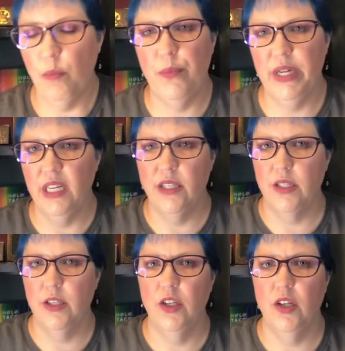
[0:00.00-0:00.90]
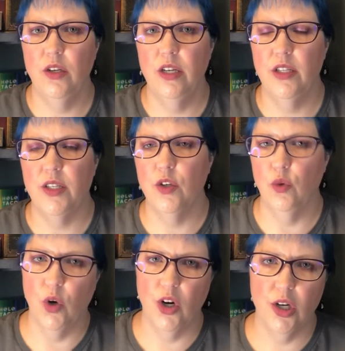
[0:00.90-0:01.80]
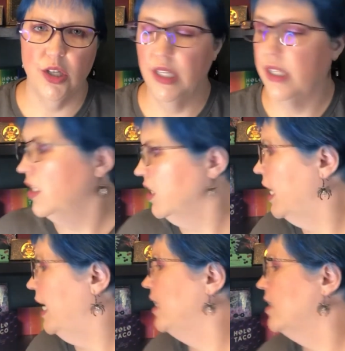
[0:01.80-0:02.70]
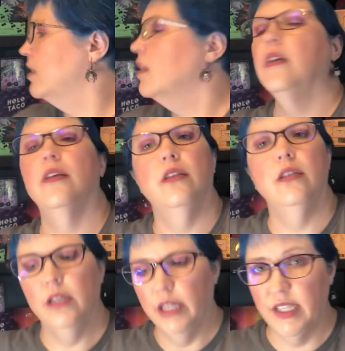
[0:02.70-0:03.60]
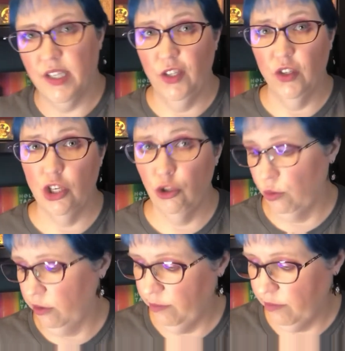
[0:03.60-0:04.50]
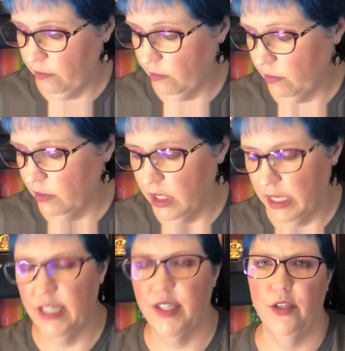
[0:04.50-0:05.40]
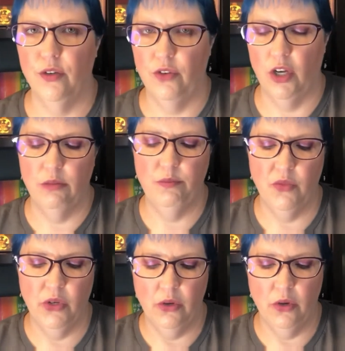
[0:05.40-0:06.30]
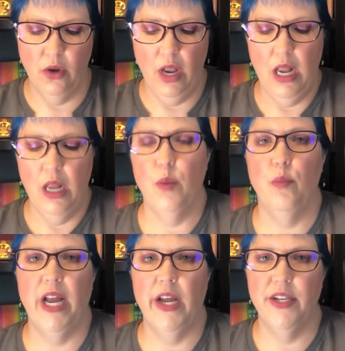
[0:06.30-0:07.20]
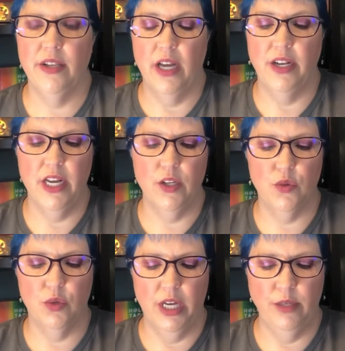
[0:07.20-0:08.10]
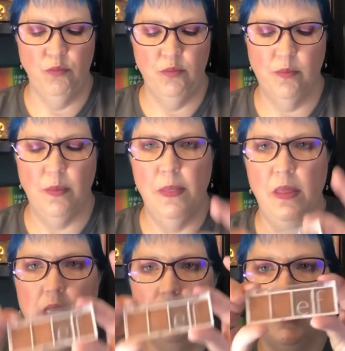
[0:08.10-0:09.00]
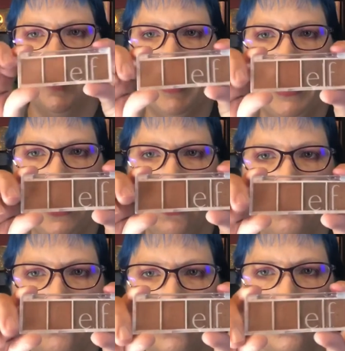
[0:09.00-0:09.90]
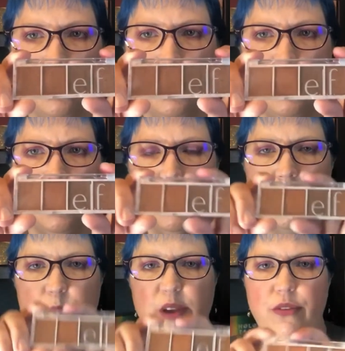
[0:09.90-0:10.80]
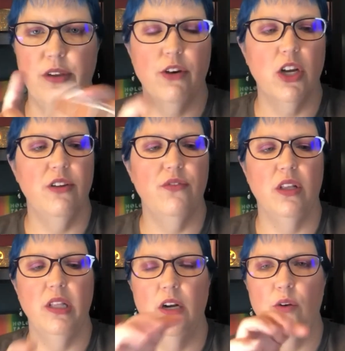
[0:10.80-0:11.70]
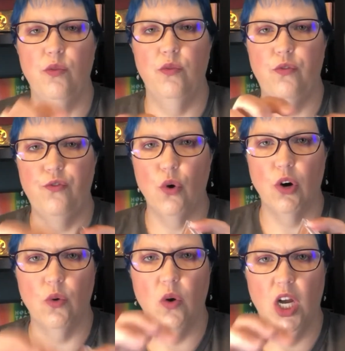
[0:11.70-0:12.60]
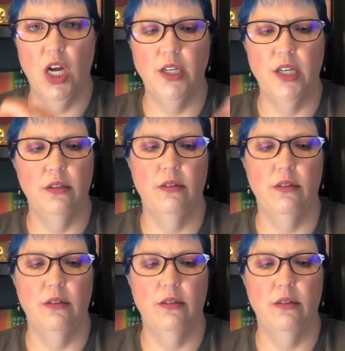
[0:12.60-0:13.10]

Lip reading: But it still works, it's still nice, it's still cute, it's still fall. My next one is by e.l.f. It's my favorite of the little $3